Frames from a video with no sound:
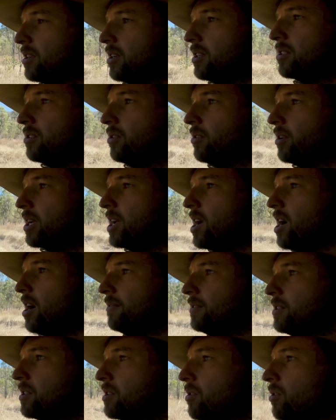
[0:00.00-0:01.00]
that I saw at
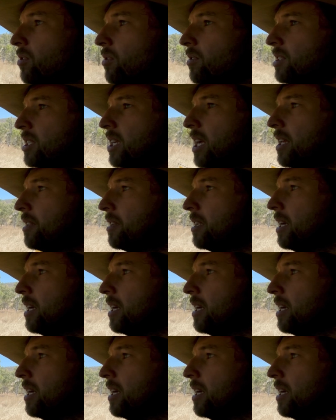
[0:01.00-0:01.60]
Galvin's Gorge the other